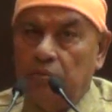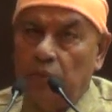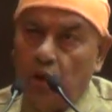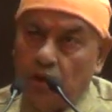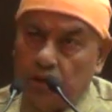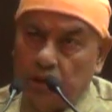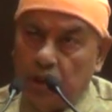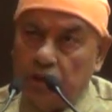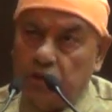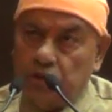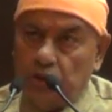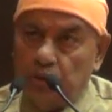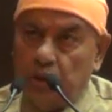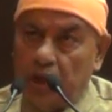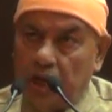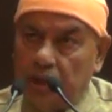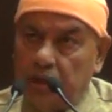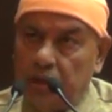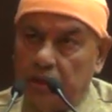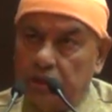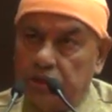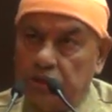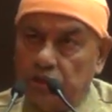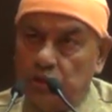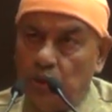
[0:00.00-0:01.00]
more than two
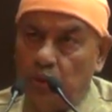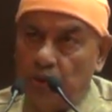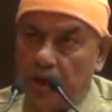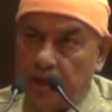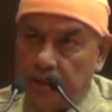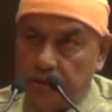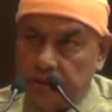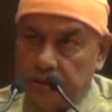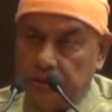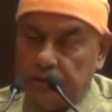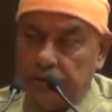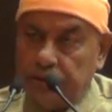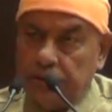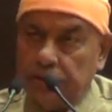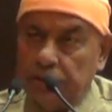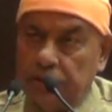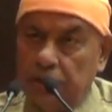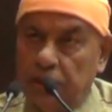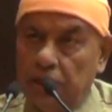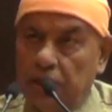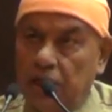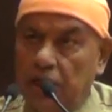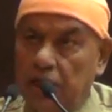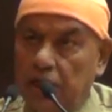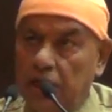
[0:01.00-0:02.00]
hundred
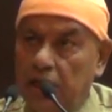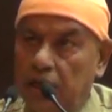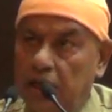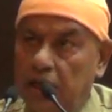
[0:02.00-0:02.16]
students